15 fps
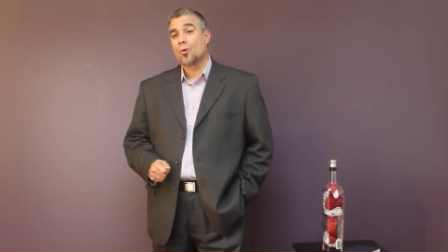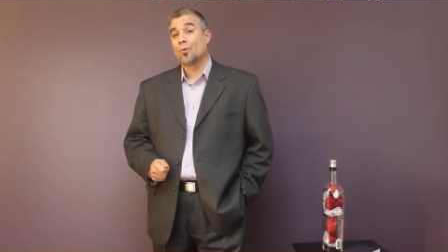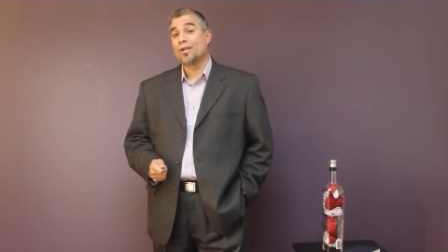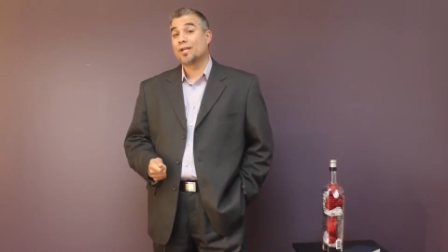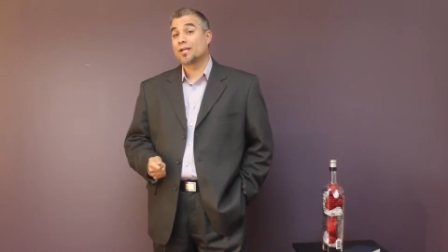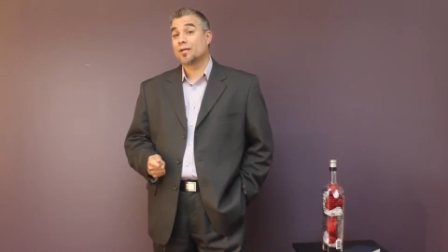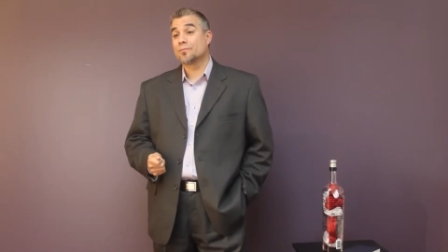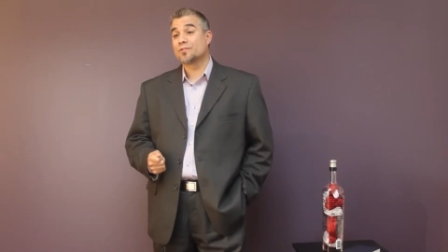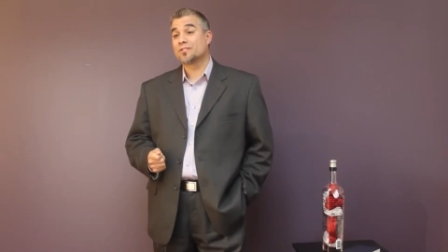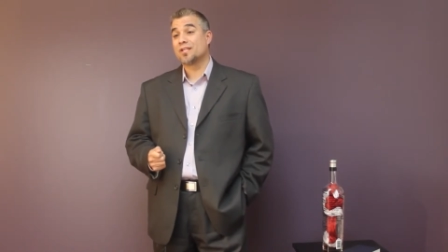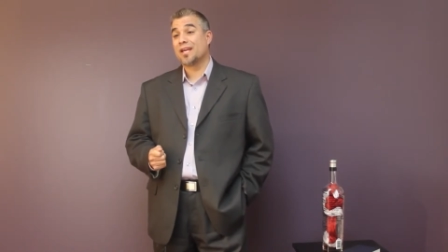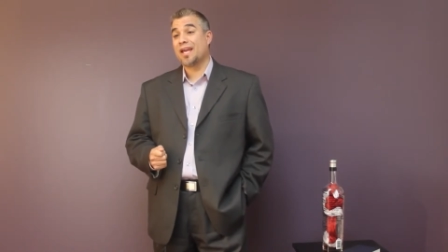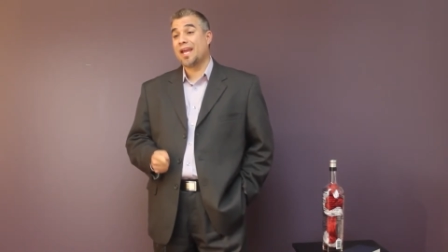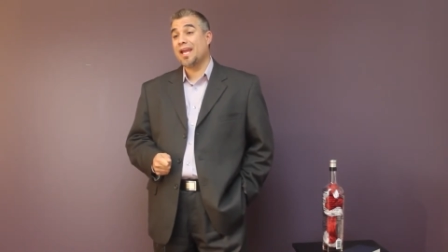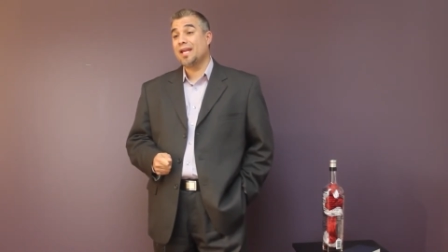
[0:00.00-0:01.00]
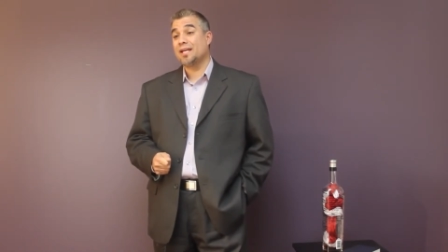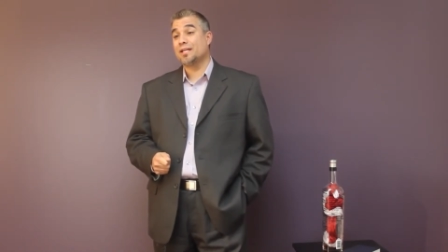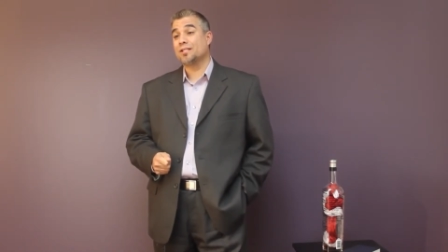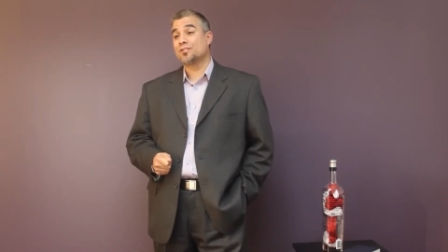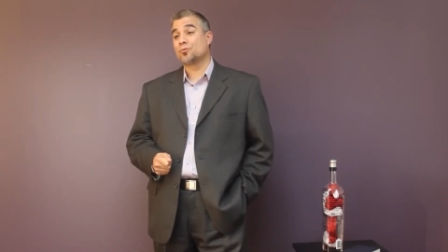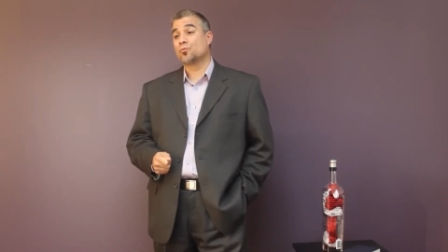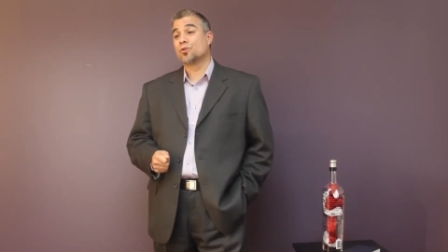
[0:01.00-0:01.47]
When it comes to
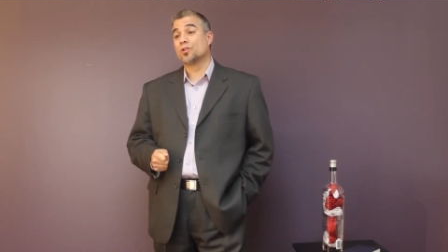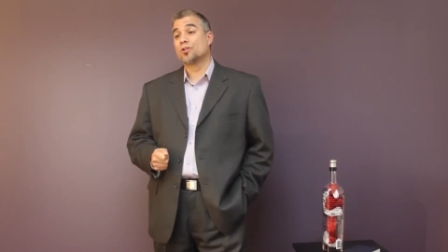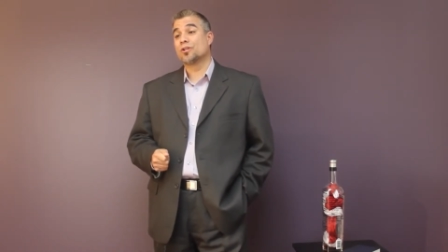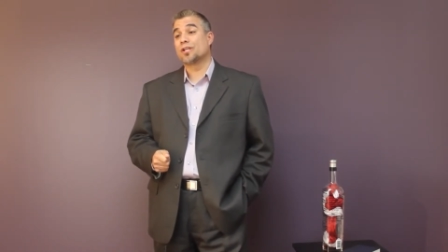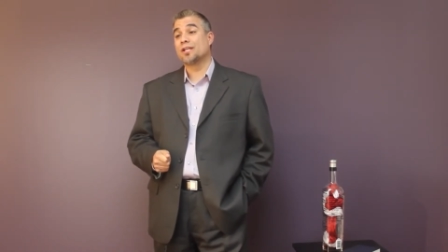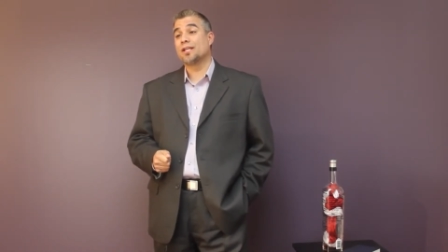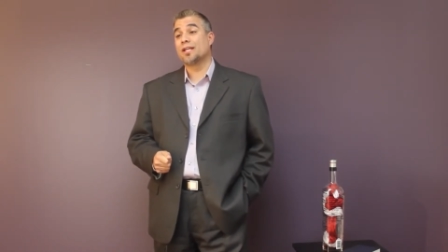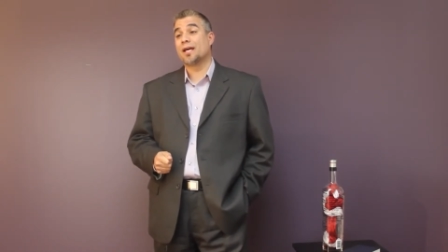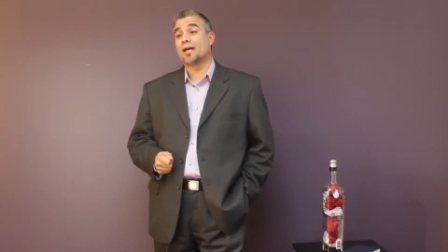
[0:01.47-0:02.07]
age, we're looking